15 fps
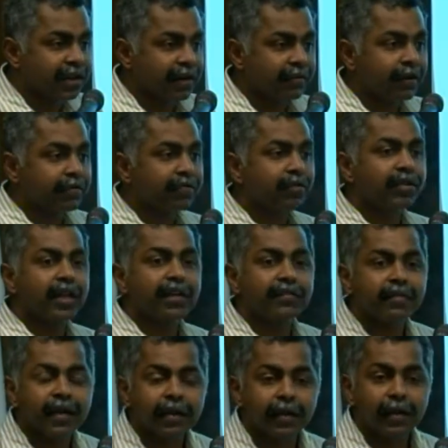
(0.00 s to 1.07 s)
level. So there
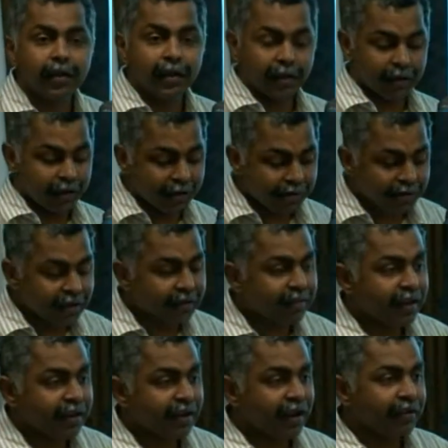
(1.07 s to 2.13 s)
is a uh, there is
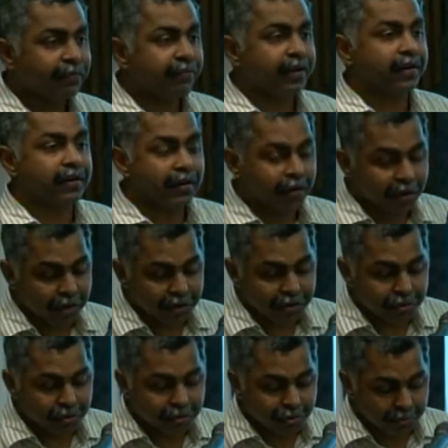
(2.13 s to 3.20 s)
an effort uh,
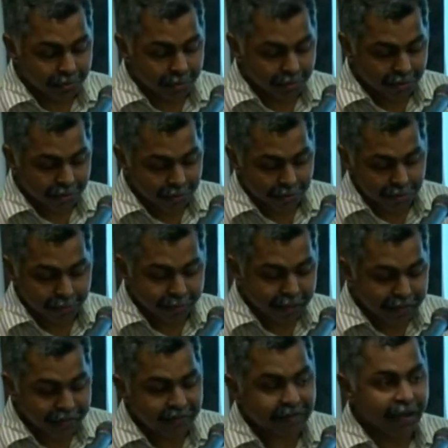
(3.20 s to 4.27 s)
to, uh, to to
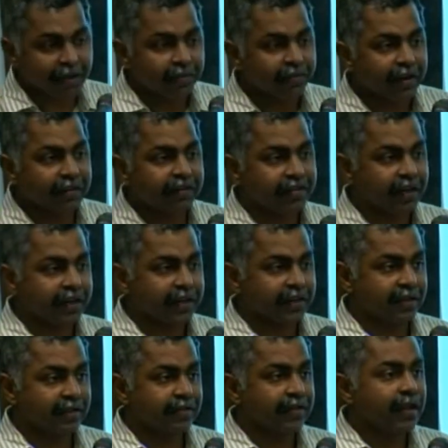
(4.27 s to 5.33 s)
bring this kind of
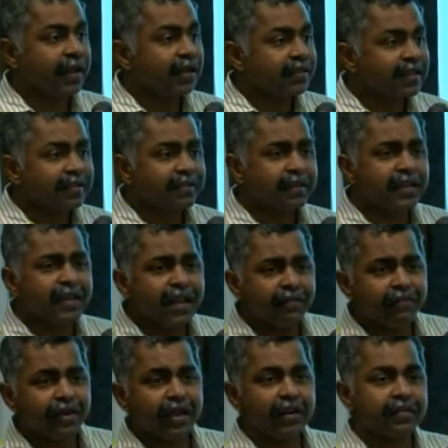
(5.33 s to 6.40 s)
legislations. This in a
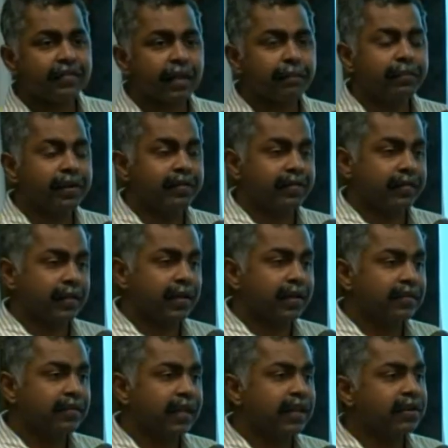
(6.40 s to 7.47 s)
way resembles
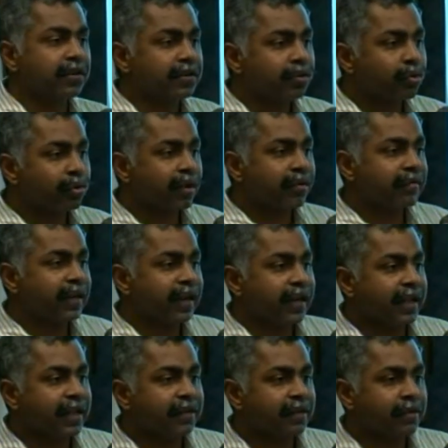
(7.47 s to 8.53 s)
uh, say in
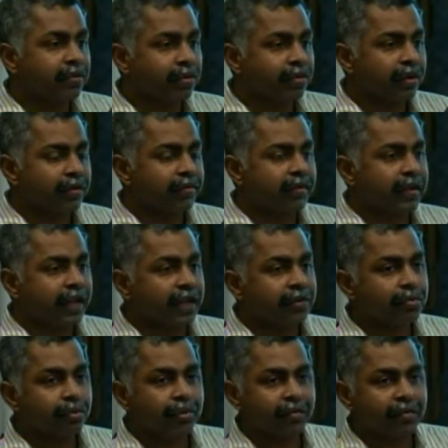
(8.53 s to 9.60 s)
2008 2008,
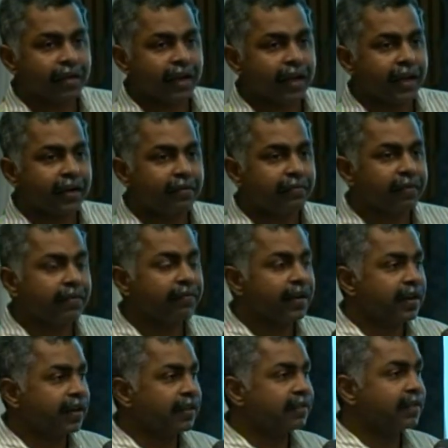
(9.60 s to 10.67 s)
2009, we
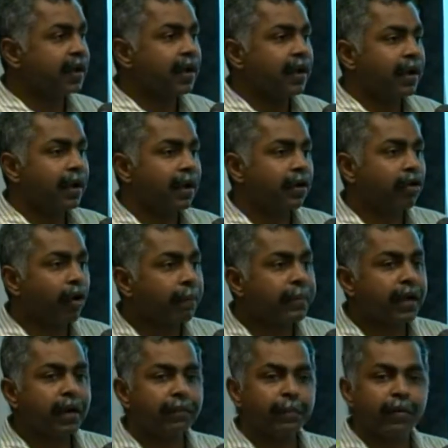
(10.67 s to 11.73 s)
witnessed uh,
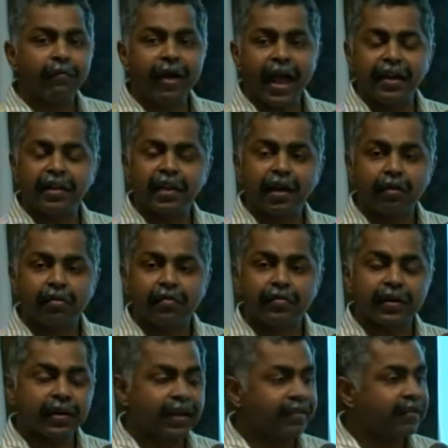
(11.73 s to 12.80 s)
cropping up of
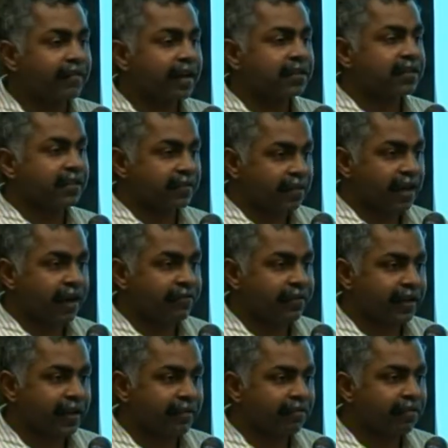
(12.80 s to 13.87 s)
anti-counterfeit legislations in
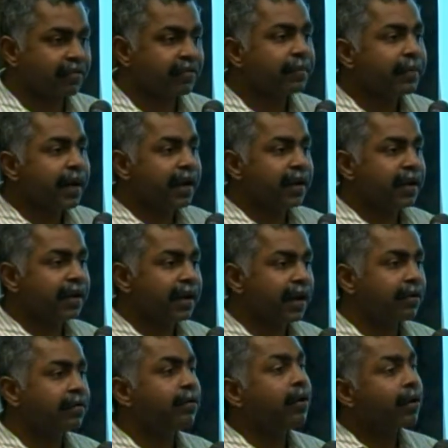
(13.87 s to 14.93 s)
Africa. So similarly
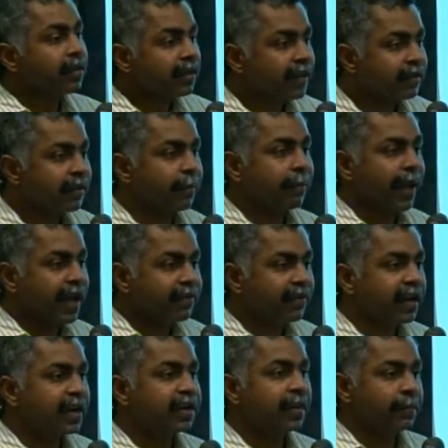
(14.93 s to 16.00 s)
now, there is a plant
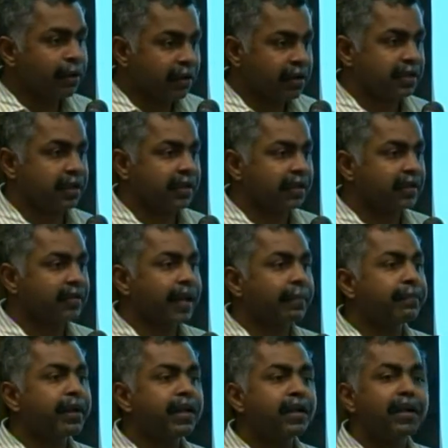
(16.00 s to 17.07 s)
variety protection is
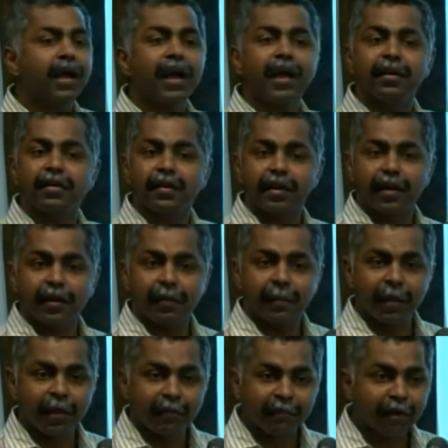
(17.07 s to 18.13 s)
happening and uh,
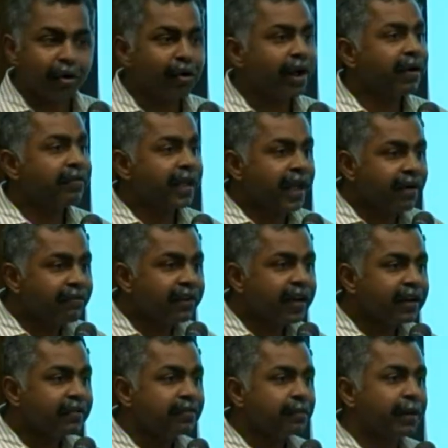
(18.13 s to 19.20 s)
we don't have the
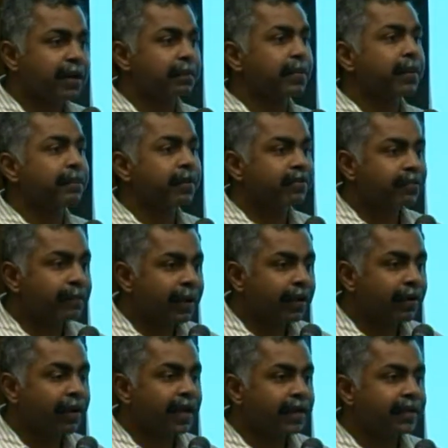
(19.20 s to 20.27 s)
evidence, but people
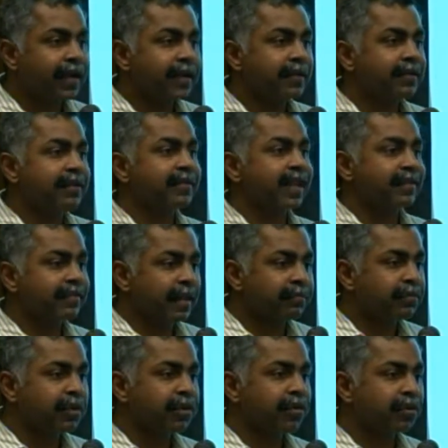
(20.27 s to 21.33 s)
speculate that this has
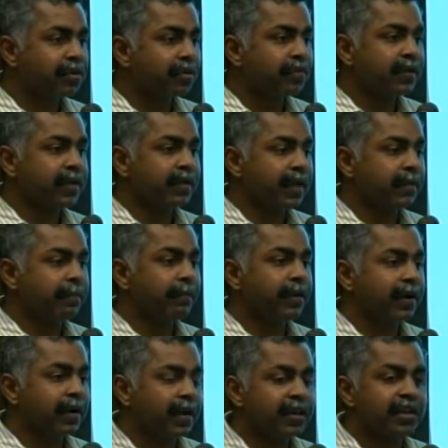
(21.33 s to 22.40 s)
something to do with a,
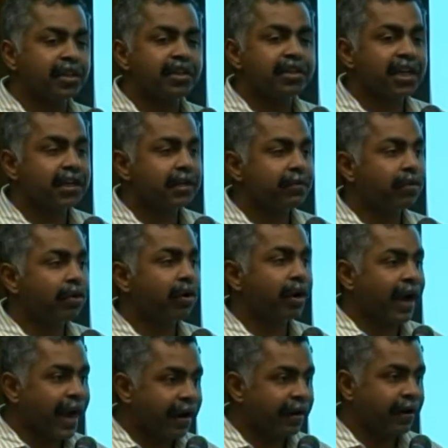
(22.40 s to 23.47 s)
uh, an initiative called
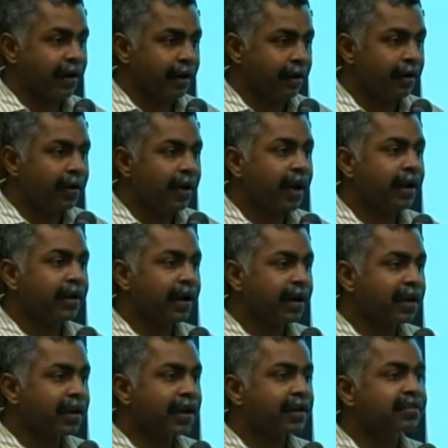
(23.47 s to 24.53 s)
AGRA, an
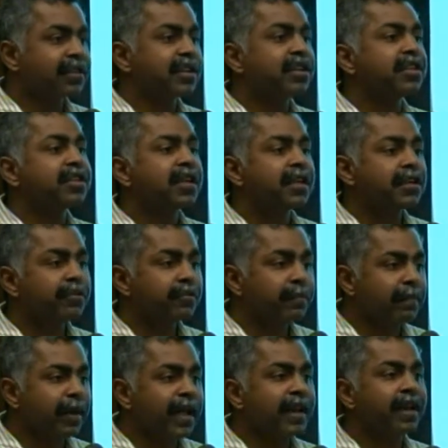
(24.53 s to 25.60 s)
agriculture initiative
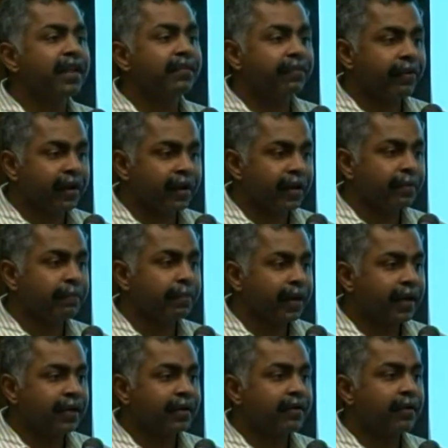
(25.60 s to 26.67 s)
mainly funded
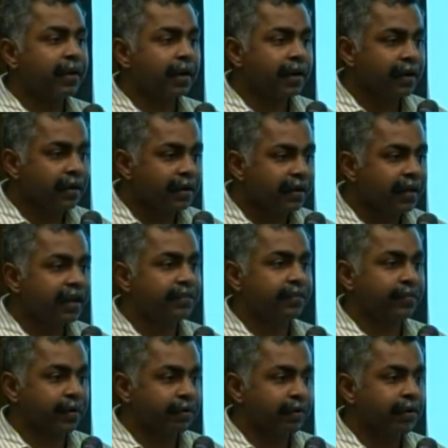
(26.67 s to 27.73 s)
by uh,
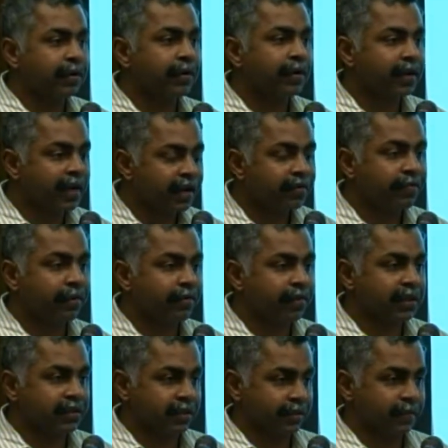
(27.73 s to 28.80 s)
Gates, uh, Gates
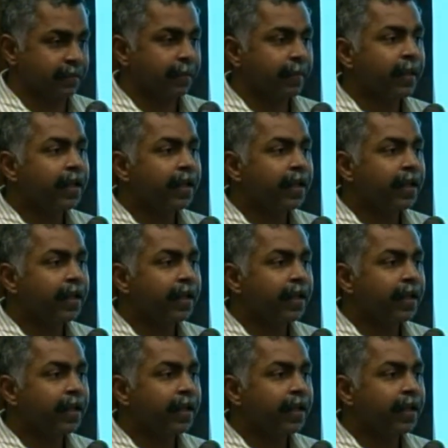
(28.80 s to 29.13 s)
Foundation.